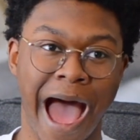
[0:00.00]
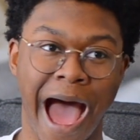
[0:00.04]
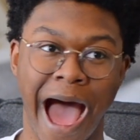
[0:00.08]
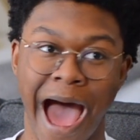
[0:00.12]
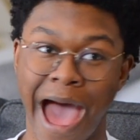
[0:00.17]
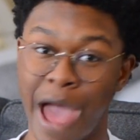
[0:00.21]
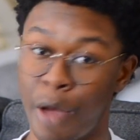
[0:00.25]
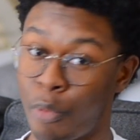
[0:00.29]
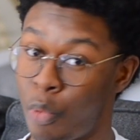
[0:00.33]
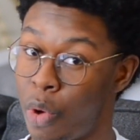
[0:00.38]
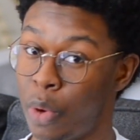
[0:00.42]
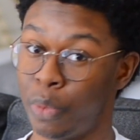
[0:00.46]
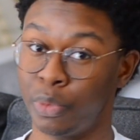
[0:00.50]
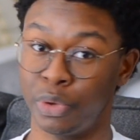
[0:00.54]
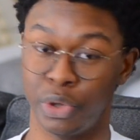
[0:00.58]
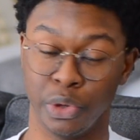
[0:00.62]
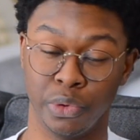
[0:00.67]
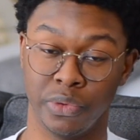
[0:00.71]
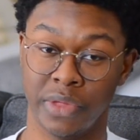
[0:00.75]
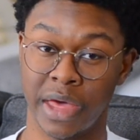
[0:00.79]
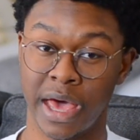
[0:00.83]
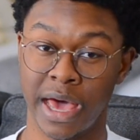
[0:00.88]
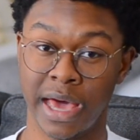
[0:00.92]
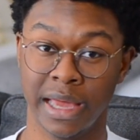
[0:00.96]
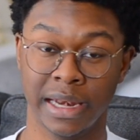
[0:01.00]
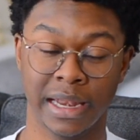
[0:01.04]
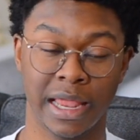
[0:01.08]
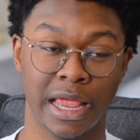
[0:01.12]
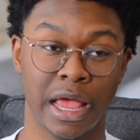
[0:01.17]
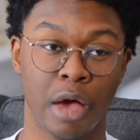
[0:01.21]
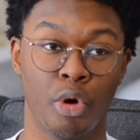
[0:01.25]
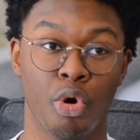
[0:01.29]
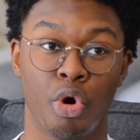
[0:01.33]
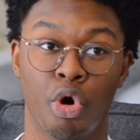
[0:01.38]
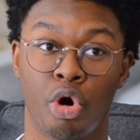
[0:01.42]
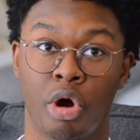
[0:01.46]
I won't do that,
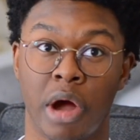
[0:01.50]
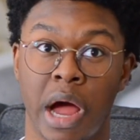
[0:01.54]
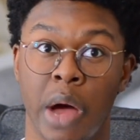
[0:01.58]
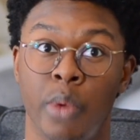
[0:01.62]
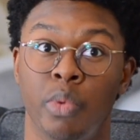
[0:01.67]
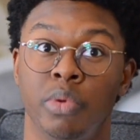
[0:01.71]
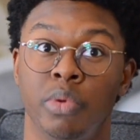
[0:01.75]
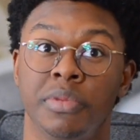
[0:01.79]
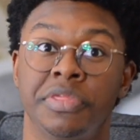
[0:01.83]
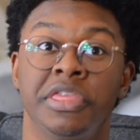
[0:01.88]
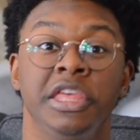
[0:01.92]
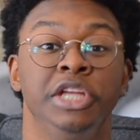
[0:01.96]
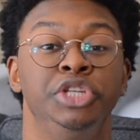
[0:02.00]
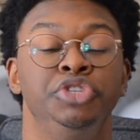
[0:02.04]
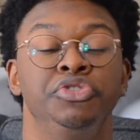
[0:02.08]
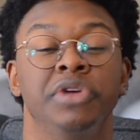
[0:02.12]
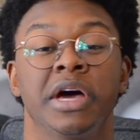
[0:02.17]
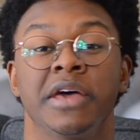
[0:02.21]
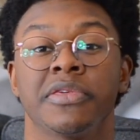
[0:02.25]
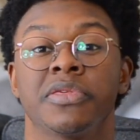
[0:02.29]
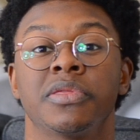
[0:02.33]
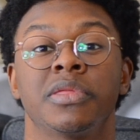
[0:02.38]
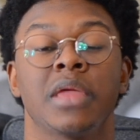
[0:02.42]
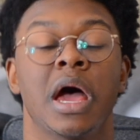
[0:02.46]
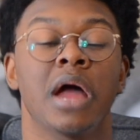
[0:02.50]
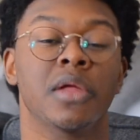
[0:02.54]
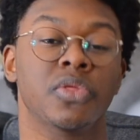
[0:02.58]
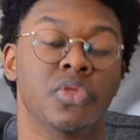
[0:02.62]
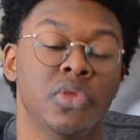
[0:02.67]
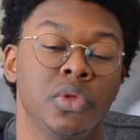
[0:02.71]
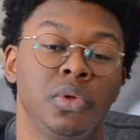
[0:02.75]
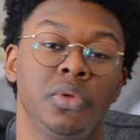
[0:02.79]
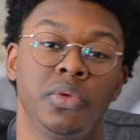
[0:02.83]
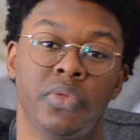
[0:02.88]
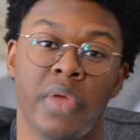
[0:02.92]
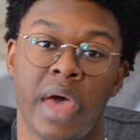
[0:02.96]
or I will teach you guys not
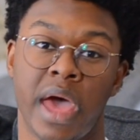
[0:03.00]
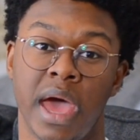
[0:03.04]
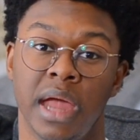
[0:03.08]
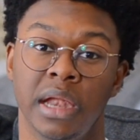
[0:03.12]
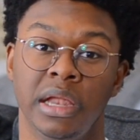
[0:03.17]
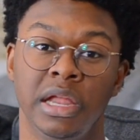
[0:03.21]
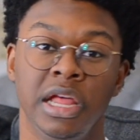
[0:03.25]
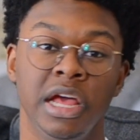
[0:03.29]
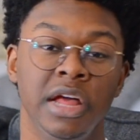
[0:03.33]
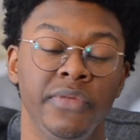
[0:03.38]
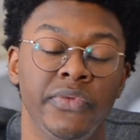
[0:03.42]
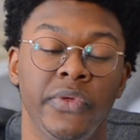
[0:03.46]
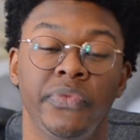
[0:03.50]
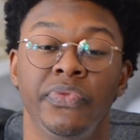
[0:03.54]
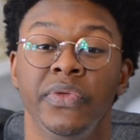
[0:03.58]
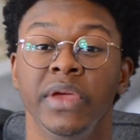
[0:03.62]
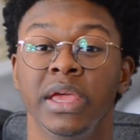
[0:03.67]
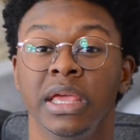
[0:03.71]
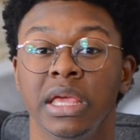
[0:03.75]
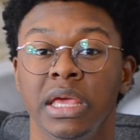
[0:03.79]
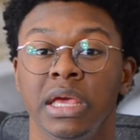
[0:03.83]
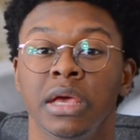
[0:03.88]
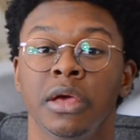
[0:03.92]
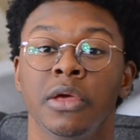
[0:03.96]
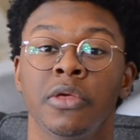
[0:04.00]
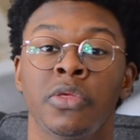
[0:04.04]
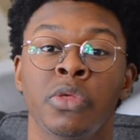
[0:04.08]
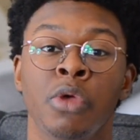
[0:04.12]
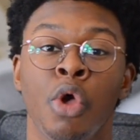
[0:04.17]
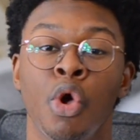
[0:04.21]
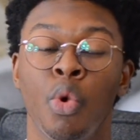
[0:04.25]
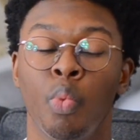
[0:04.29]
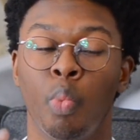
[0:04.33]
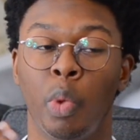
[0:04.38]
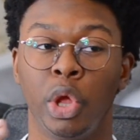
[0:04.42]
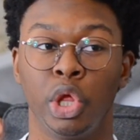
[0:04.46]
to do that. The thing is,
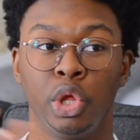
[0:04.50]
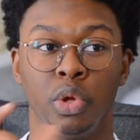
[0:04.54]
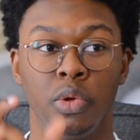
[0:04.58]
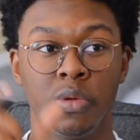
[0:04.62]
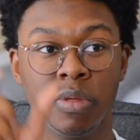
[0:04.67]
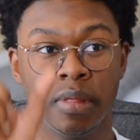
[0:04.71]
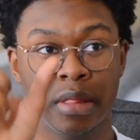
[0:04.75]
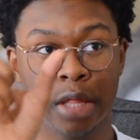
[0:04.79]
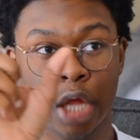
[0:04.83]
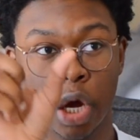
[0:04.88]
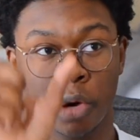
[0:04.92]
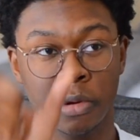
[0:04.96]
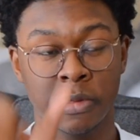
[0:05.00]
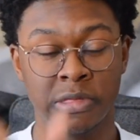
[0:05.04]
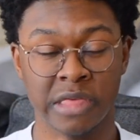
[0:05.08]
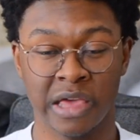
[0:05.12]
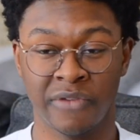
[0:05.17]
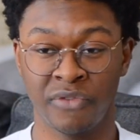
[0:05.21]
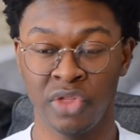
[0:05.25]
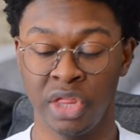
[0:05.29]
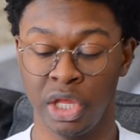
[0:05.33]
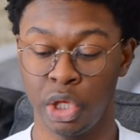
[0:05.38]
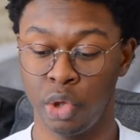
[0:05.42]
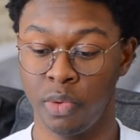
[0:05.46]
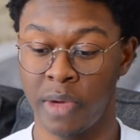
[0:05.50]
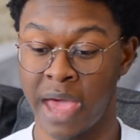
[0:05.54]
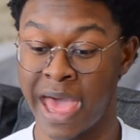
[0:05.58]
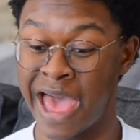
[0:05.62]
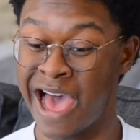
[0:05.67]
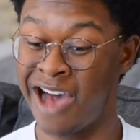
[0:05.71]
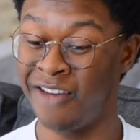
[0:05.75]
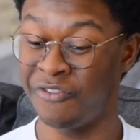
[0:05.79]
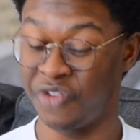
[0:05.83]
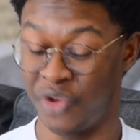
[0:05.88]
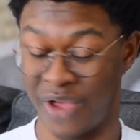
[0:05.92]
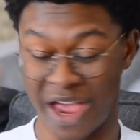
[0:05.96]
when you notice everything you
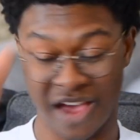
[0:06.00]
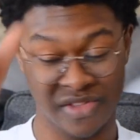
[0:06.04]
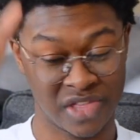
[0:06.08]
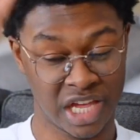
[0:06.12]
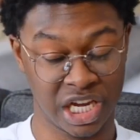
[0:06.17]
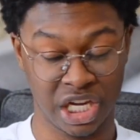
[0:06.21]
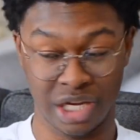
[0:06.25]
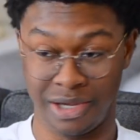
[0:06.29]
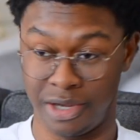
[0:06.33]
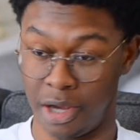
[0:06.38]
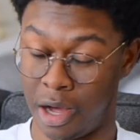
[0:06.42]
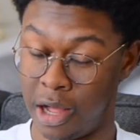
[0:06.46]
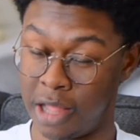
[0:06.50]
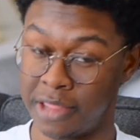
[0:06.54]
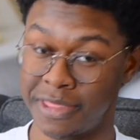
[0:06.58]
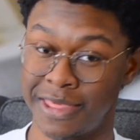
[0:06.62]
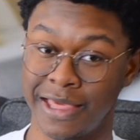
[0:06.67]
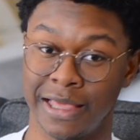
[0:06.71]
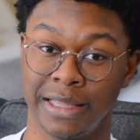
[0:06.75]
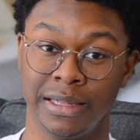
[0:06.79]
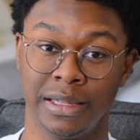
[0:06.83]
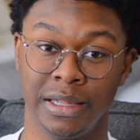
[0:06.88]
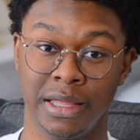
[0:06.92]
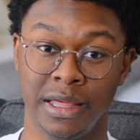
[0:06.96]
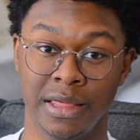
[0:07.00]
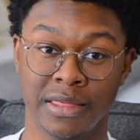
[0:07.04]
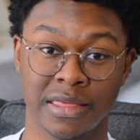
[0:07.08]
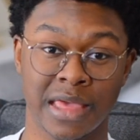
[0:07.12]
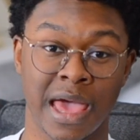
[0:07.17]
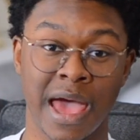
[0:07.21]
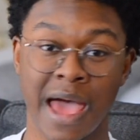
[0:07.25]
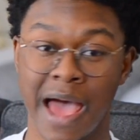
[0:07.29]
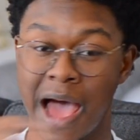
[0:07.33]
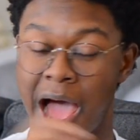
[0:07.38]
have that daunting list.